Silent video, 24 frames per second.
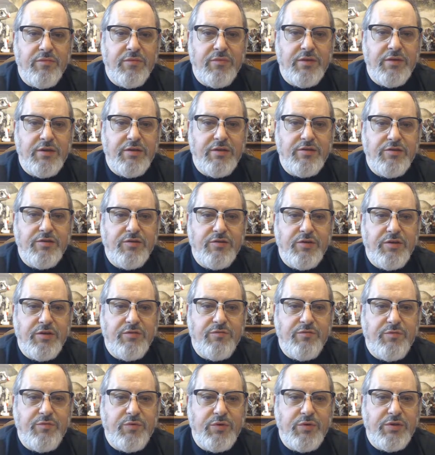strength
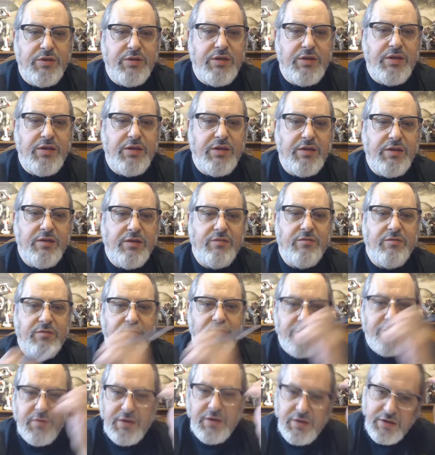14,
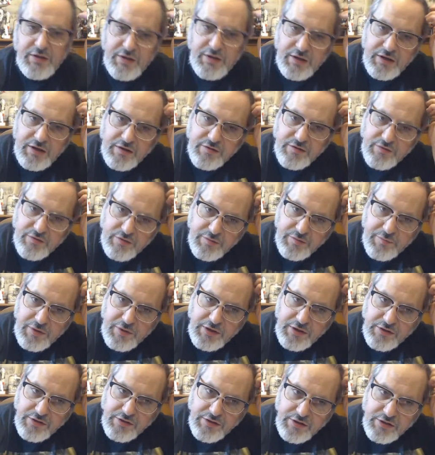making hex
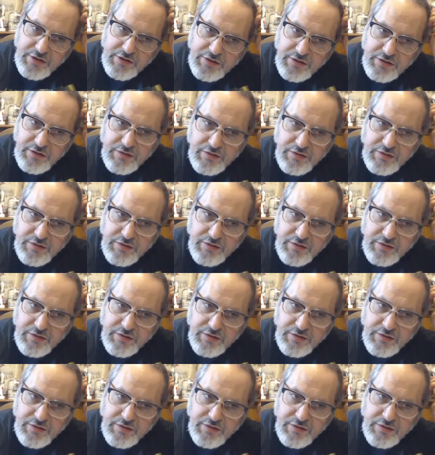demolish again.